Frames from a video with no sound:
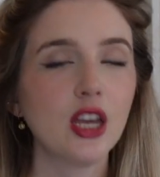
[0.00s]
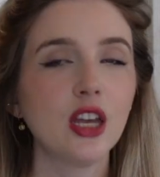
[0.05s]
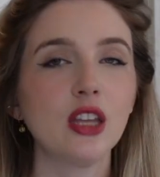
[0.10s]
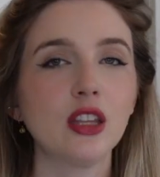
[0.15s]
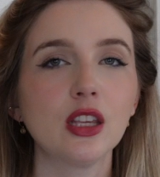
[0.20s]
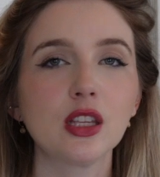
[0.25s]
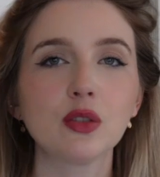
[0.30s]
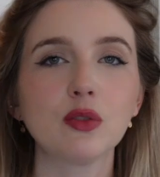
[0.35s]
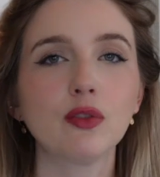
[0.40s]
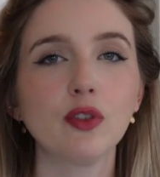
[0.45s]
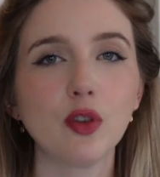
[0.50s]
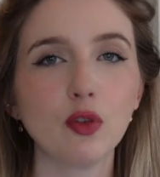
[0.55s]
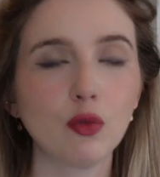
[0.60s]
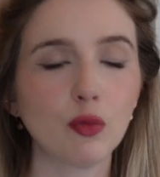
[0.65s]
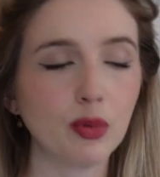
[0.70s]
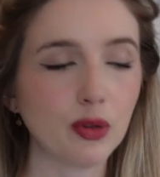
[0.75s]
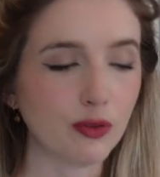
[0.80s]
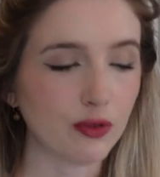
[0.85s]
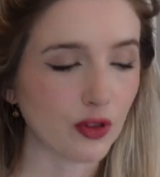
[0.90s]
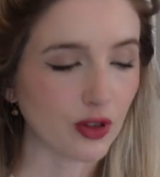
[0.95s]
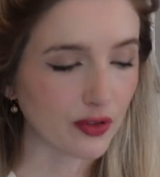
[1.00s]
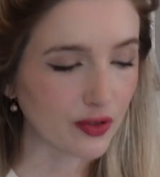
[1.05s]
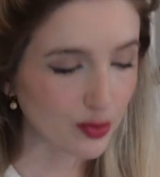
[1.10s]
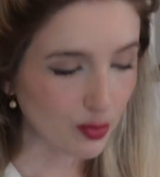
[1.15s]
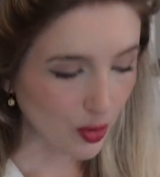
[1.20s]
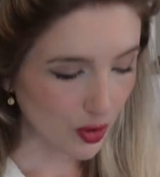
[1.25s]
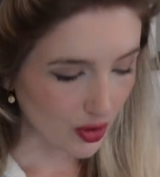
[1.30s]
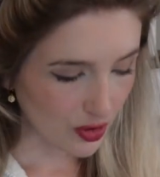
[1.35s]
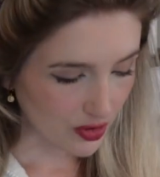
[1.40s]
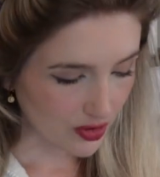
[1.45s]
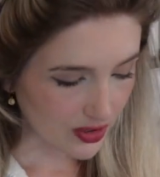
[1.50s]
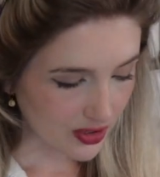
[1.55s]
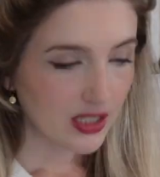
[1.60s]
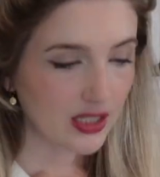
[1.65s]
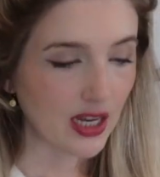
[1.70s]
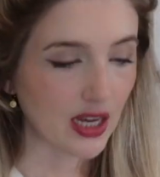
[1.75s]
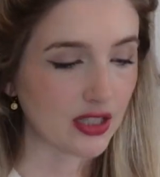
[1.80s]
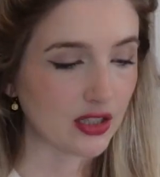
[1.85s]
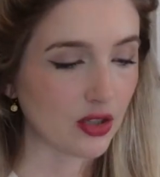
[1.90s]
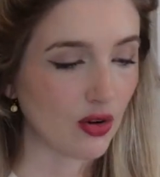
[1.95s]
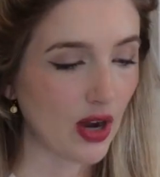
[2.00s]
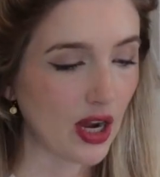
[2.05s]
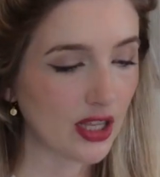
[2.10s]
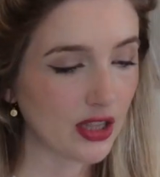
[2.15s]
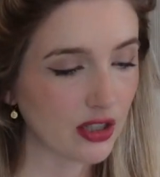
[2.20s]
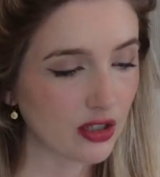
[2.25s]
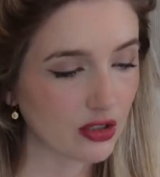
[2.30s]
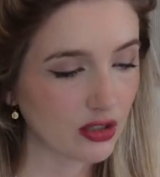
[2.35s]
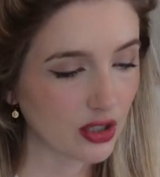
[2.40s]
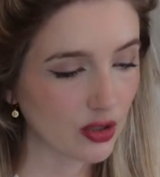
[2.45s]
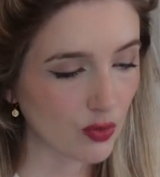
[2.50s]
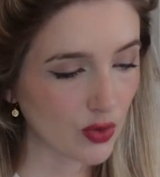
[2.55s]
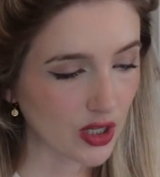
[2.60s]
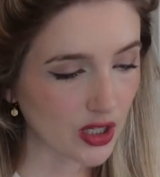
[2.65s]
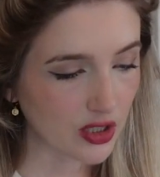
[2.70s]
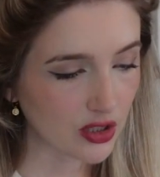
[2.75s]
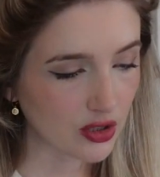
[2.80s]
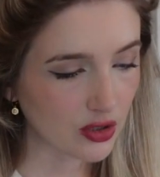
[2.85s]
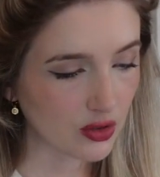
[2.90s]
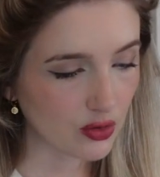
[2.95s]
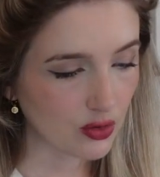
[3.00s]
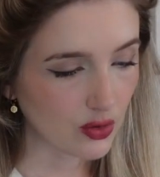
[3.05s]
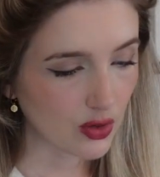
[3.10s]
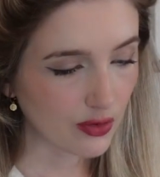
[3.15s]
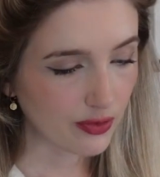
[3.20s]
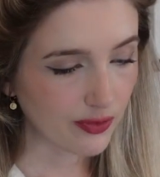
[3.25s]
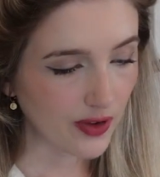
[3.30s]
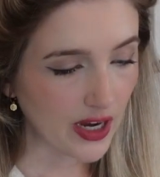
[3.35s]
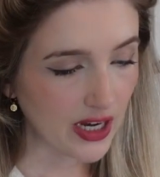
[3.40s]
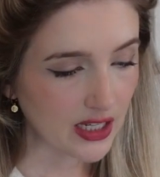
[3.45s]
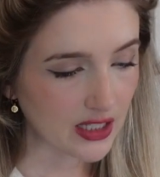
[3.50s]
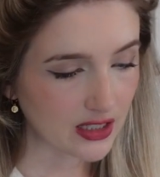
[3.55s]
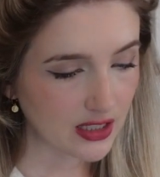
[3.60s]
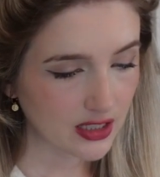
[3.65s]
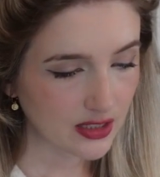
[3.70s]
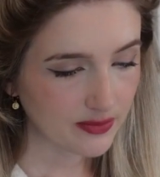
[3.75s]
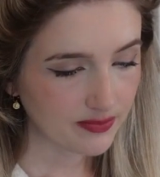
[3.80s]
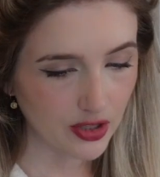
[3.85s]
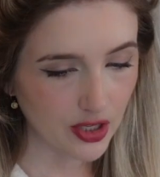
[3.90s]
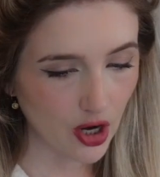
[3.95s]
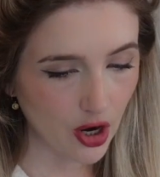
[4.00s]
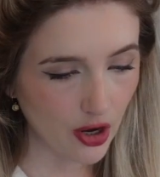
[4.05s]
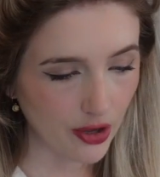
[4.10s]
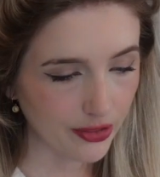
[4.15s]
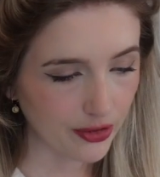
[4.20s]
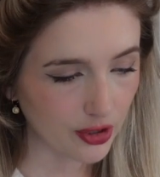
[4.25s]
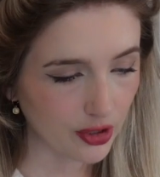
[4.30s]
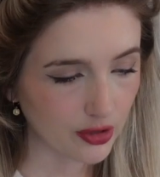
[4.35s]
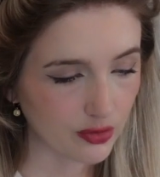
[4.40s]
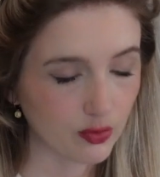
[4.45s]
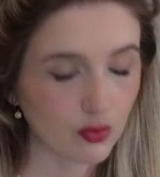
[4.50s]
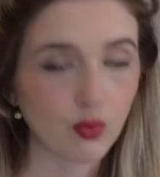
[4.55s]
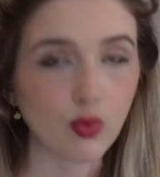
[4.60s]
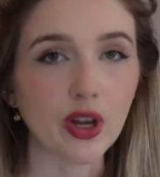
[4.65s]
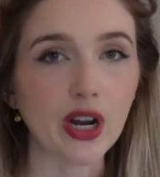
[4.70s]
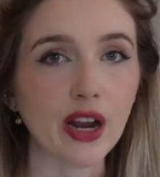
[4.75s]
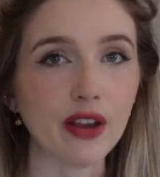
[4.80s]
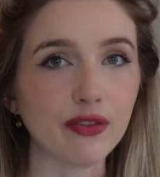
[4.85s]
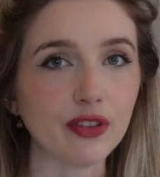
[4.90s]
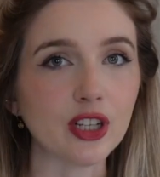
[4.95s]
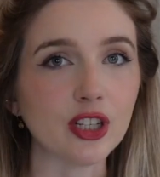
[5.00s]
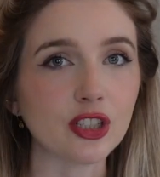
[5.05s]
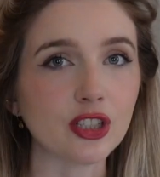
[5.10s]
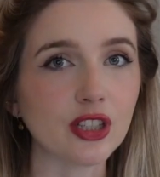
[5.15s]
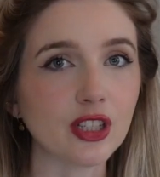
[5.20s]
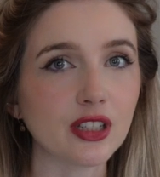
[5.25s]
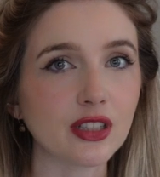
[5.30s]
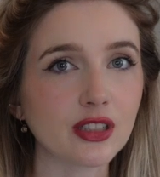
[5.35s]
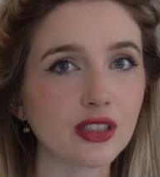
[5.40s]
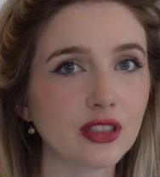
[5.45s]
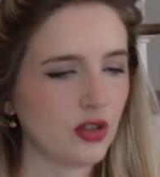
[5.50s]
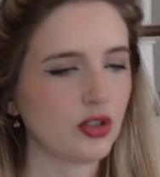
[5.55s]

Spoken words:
This review will be full of spoilers. Yeah, so I literally wanted to fight the author when I finished this.